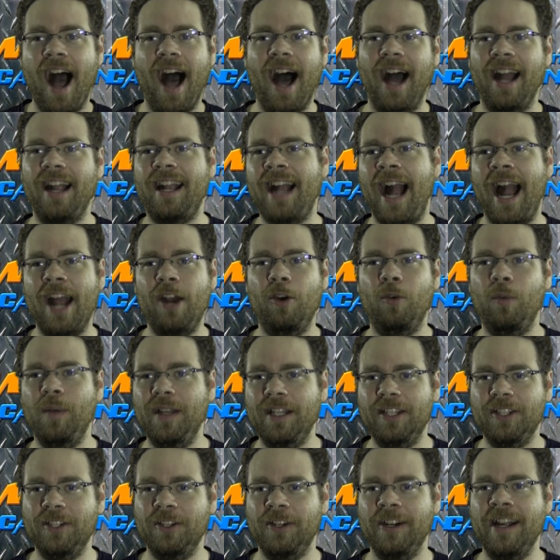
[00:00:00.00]
kind of
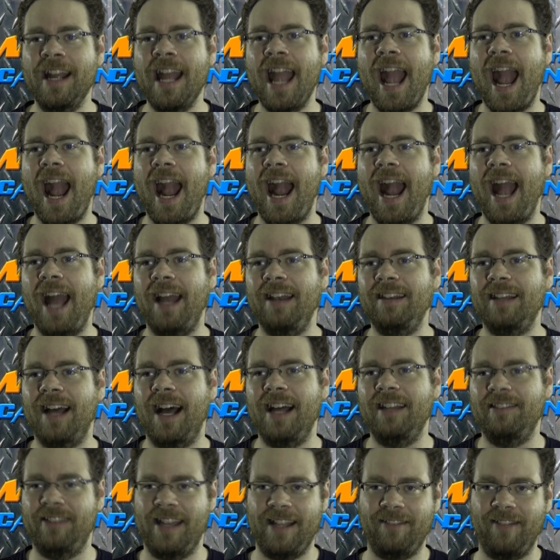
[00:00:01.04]
Riddler, and
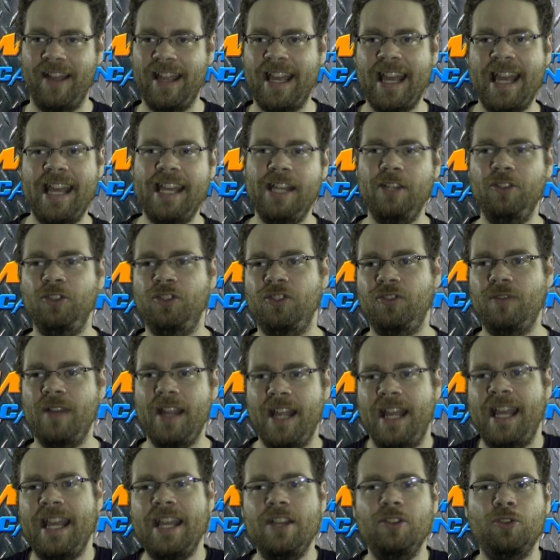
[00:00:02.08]
like
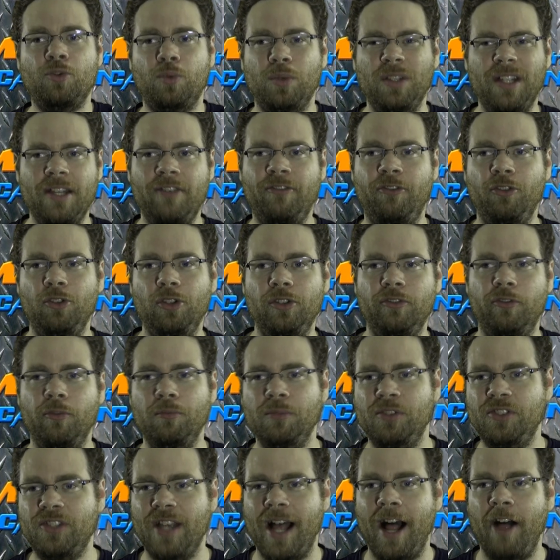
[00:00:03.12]
he's really full of
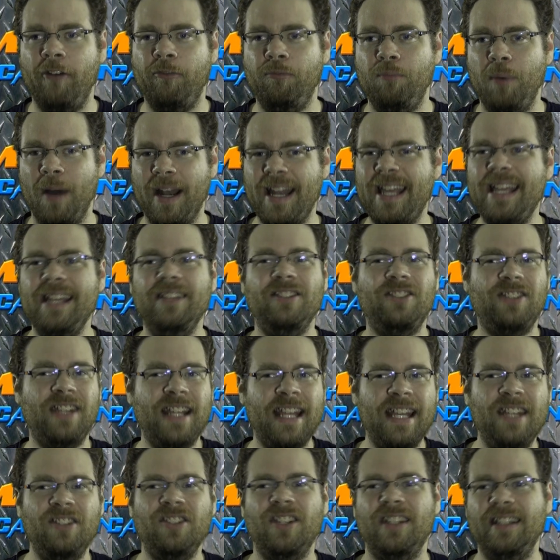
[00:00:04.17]
himself, but
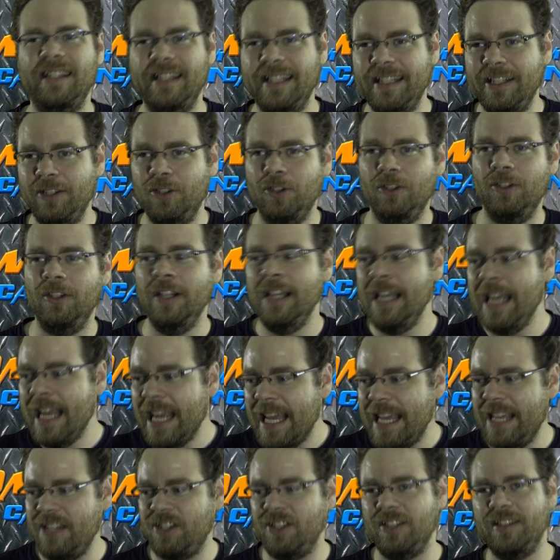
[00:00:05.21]
he's a
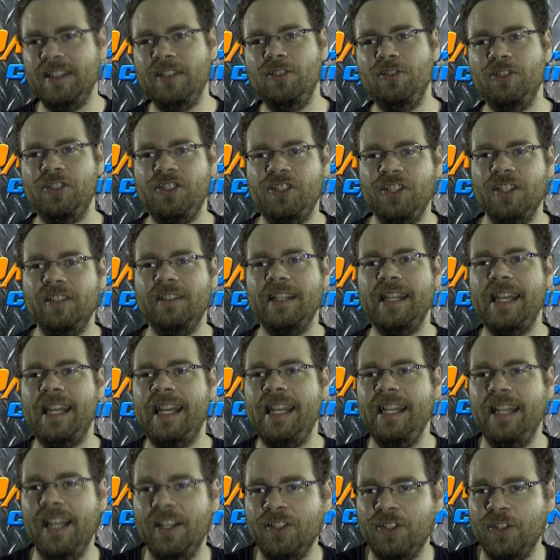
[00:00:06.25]
little silly.
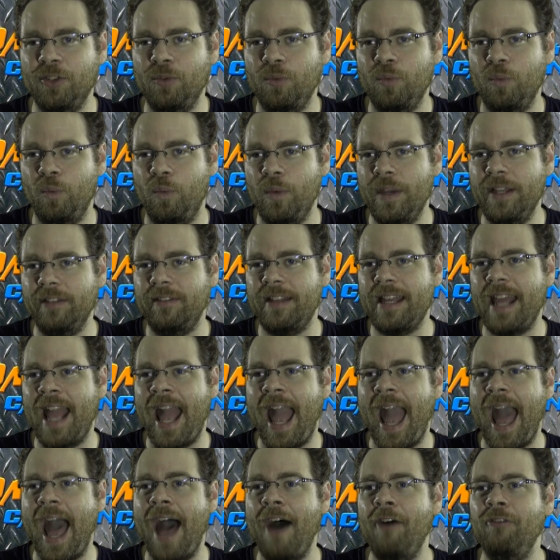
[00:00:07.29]
He doesn't really
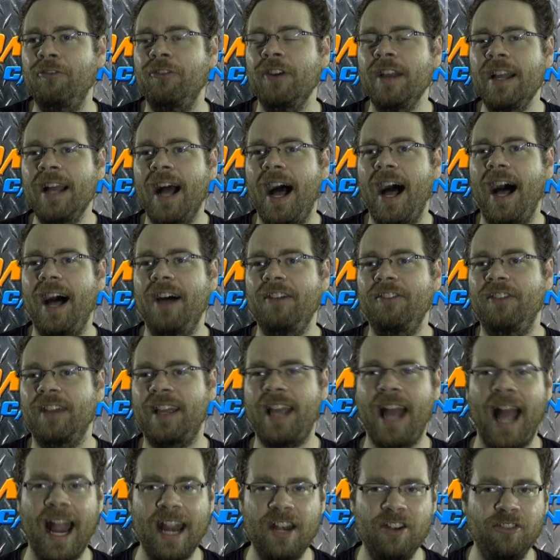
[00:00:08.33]
have the
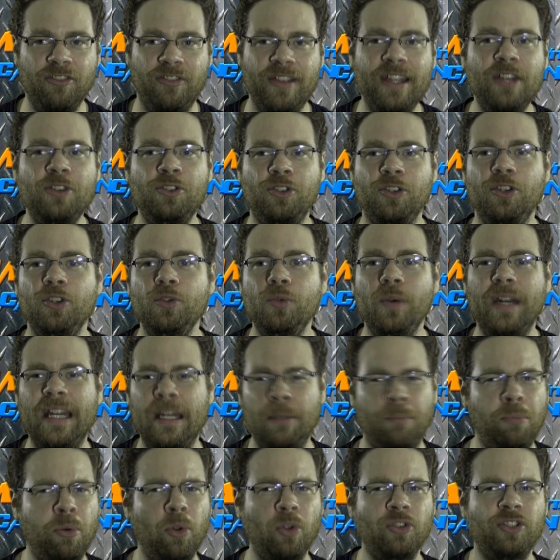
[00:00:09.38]
kind of ingenuity
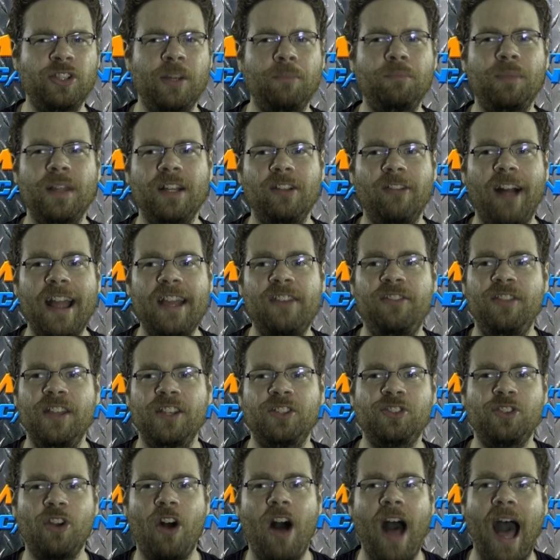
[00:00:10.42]
to pull something like
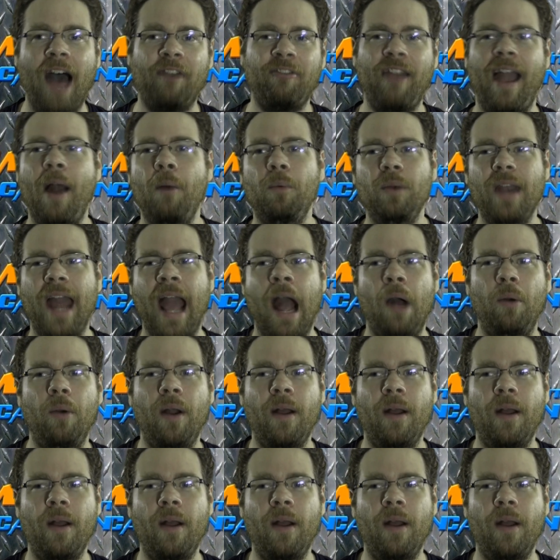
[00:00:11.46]
this off. How would